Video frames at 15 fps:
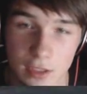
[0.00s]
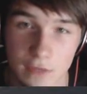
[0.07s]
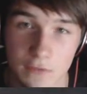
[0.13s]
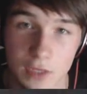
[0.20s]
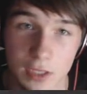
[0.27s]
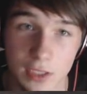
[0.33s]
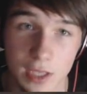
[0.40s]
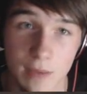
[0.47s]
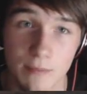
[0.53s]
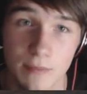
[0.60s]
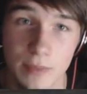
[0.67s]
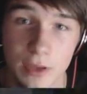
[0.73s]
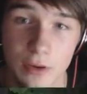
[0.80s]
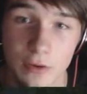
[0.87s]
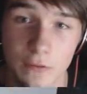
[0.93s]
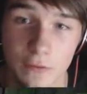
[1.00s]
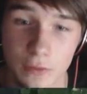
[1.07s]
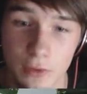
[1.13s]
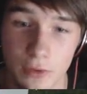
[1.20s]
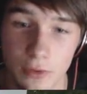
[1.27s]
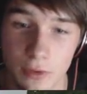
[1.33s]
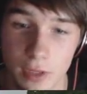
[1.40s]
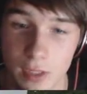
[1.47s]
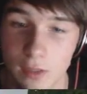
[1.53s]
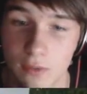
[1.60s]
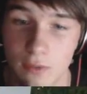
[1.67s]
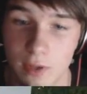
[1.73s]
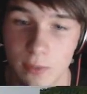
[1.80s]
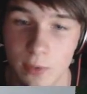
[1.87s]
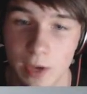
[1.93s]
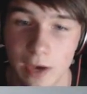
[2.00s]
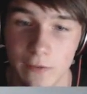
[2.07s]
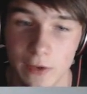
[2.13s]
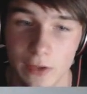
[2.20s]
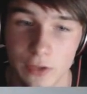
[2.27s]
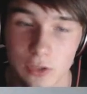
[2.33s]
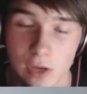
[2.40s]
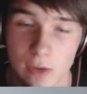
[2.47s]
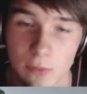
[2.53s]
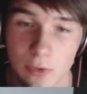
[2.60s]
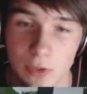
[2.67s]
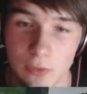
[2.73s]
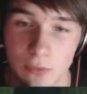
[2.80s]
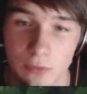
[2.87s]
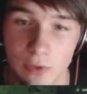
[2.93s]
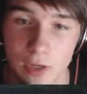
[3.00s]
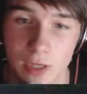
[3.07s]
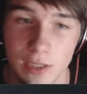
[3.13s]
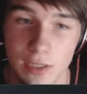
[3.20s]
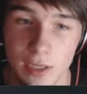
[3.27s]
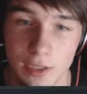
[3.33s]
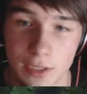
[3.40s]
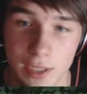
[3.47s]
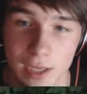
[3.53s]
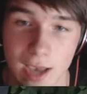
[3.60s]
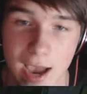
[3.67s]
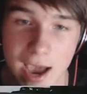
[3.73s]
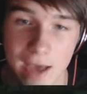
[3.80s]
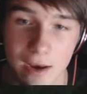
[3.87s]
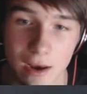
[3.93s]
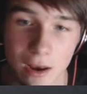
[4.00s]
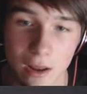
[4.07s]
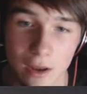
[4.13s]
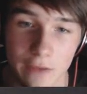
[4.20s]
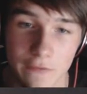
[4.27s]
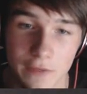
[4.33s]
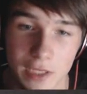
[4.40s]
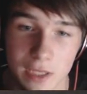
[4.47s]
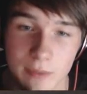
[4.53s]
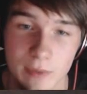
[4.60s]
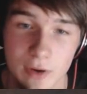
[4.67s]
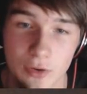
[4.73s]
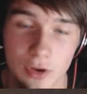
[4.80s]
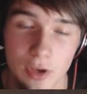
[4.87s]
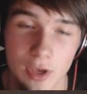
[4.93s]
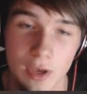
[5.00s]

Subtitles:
gives us that beautiful greenery we have outside, which really does add life to the build.